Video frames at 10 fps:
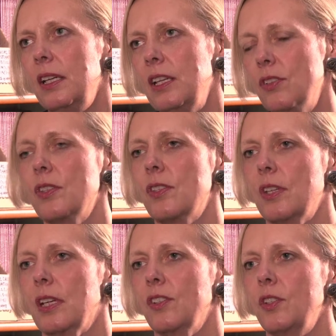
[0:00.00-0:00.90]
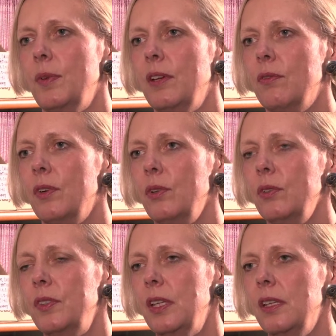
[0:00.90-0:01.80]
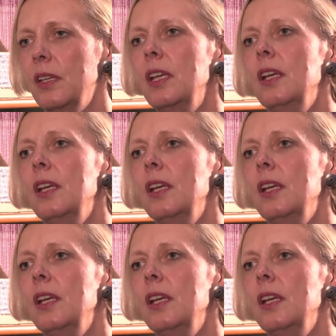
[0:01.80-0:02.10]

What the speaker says: interesting to be involved in,